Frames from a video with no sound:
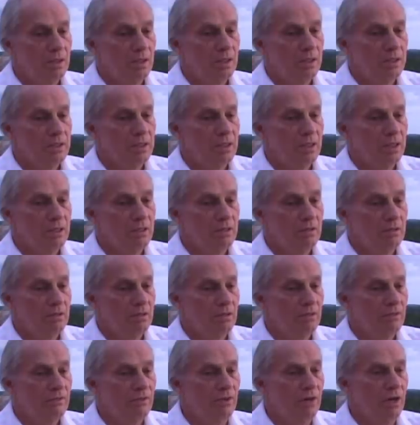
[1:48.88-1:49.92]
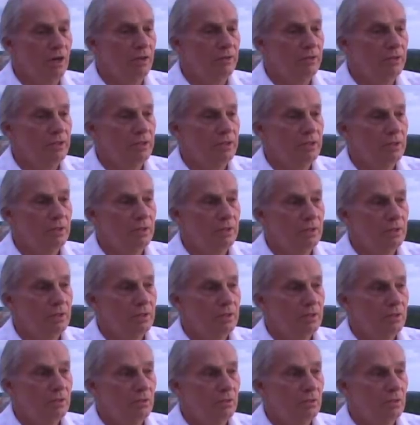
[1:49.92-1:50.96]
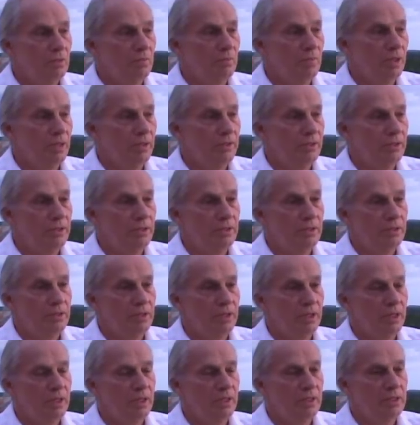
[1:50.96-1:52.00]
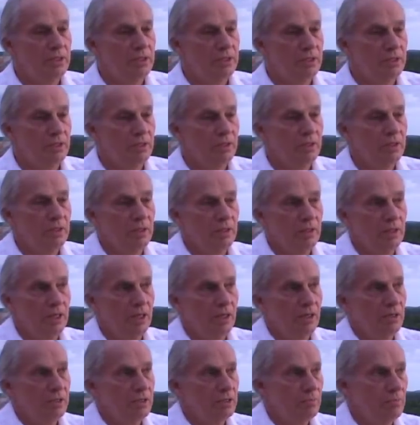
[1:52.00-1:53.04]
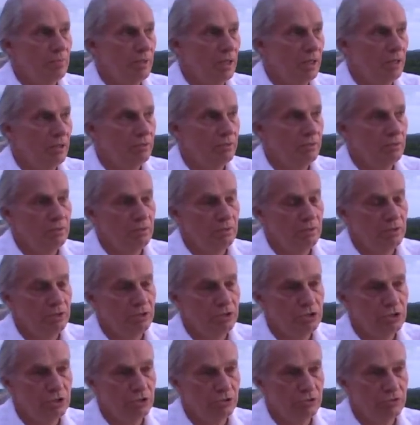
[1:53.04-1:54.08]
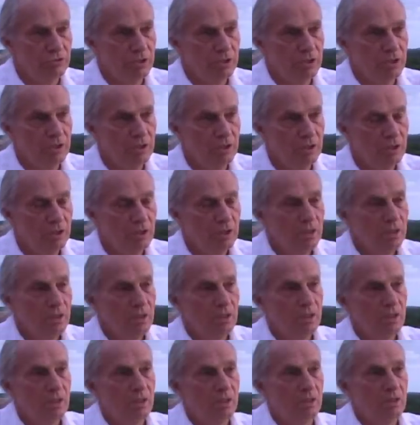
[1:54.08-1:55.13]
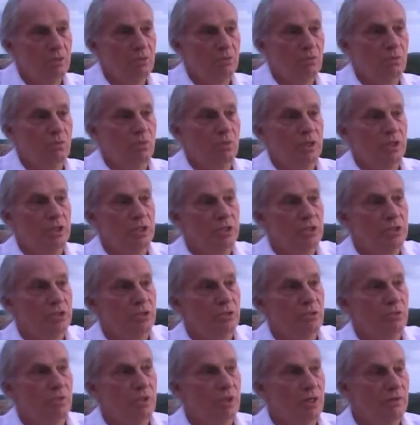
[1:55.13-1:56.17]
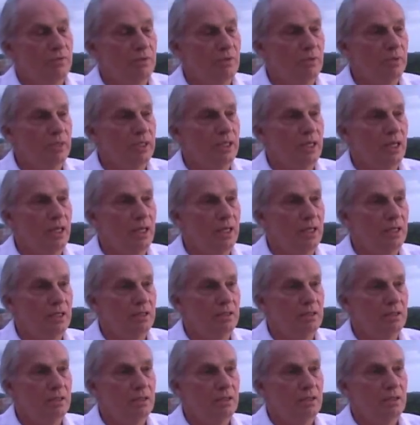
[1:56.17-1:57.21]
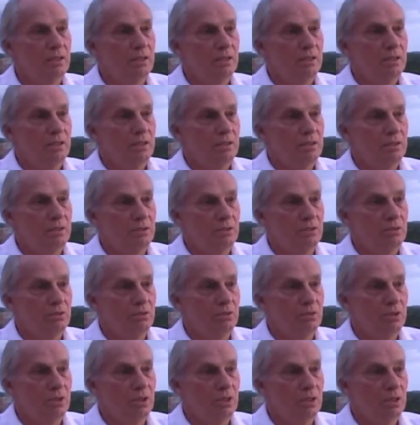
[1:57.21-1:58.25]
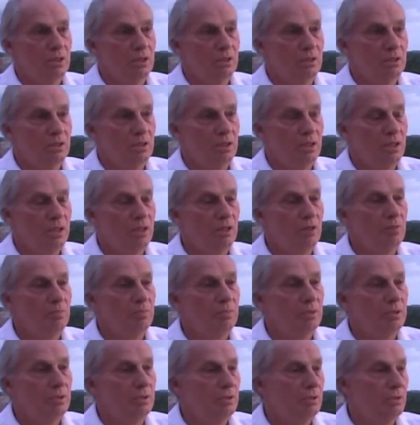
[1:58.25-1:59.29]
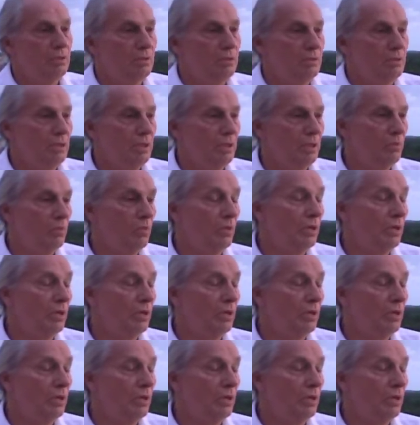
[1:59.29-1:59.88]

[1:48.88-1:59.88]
it's like a father or a mother that cares about their children. We just do whatever we can to help in